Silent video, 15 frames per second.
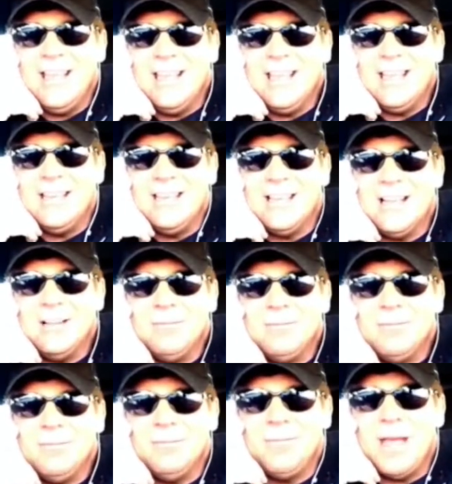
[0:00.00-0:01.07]
And
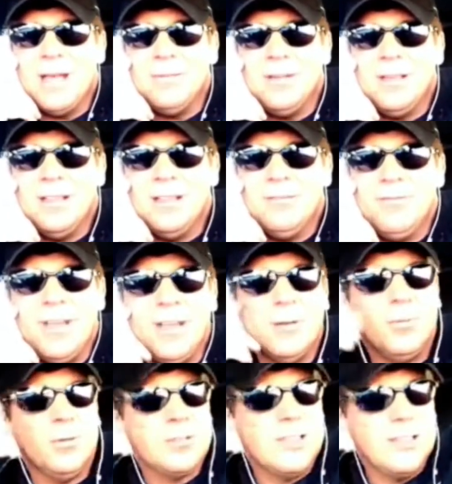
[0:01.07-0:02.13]
and then
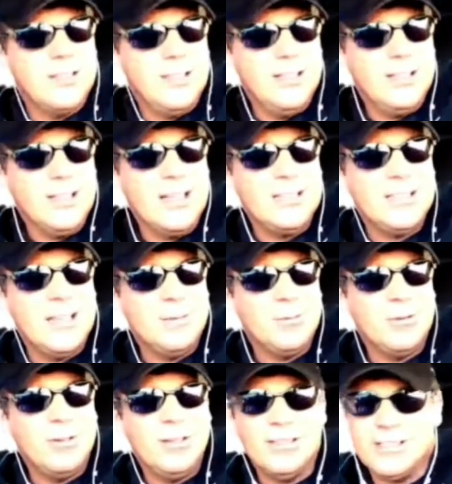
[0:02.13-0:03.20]
Vader pulls up the
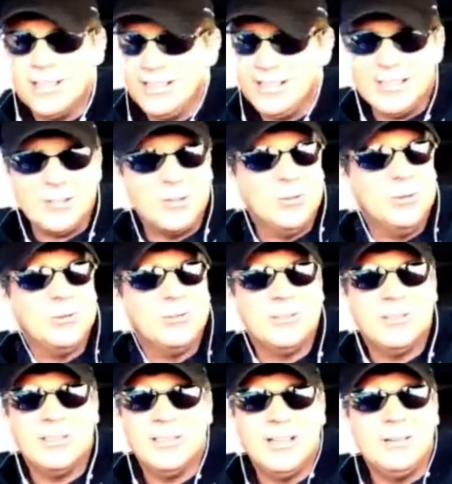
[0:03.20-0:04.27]
lightsaber, and he's like, "That's cool.
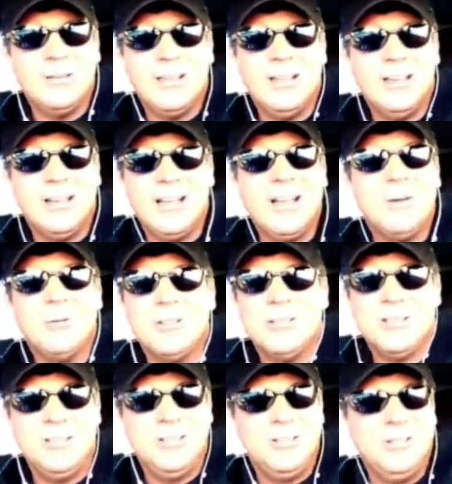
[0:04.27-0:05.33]
I got one
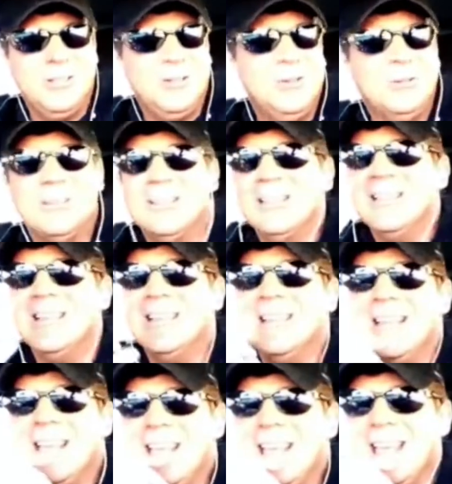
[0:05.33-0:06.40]
too."
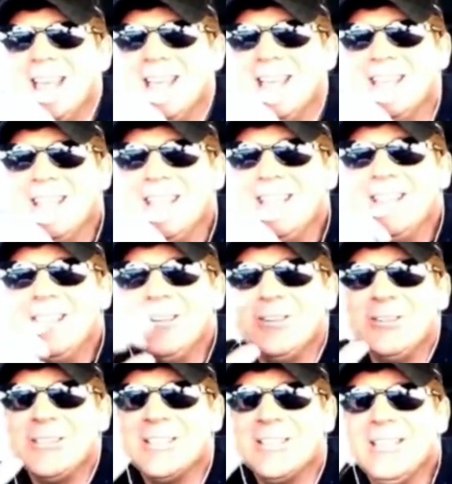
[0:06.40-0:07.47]
And then
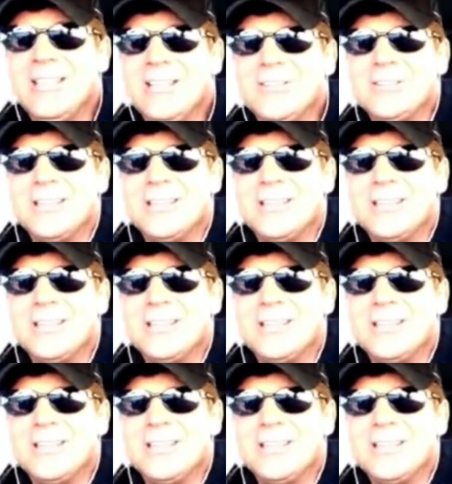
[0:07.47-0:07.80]
there's